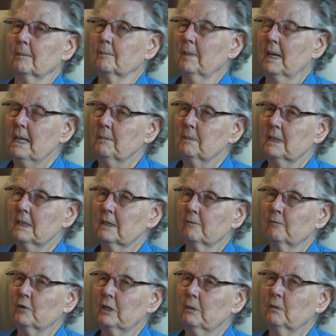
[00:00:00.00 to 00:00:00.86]
Maybe
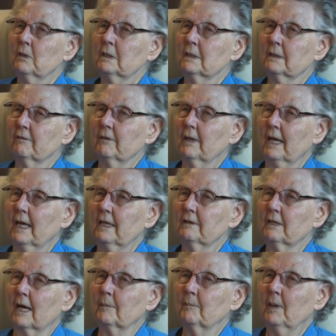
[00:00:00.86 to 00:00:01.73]
if we wouldn't have
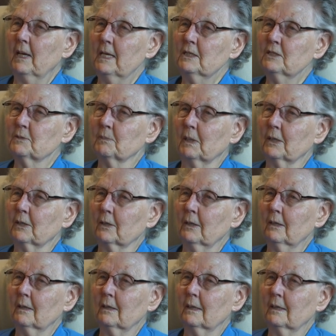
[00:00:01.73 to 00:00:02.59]
had that
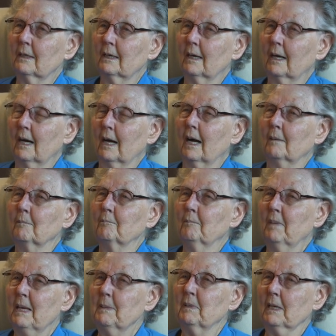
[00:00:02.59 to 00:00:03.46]
pacemaker,
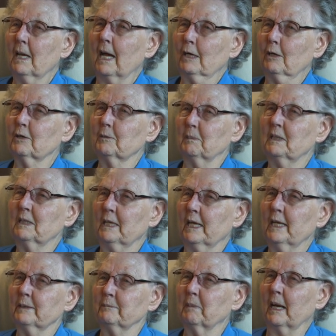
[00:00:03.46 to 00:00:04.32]
maybe I could be
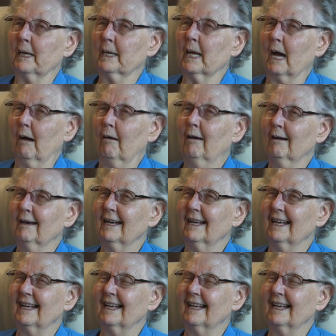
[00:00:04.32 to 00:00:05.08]
dead by now.